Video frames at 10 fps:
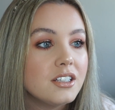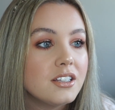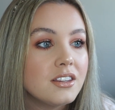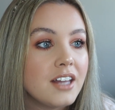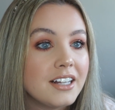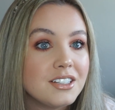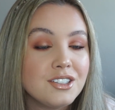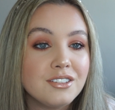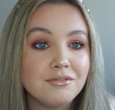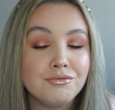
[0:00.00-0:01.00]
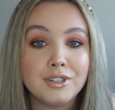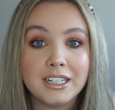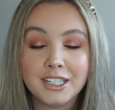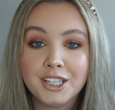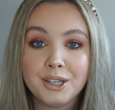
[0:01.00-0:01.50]
That's
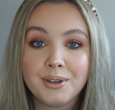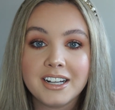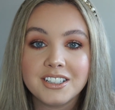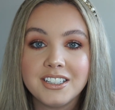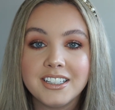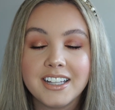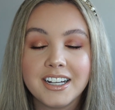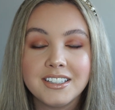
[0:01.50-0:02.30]
really cute actually.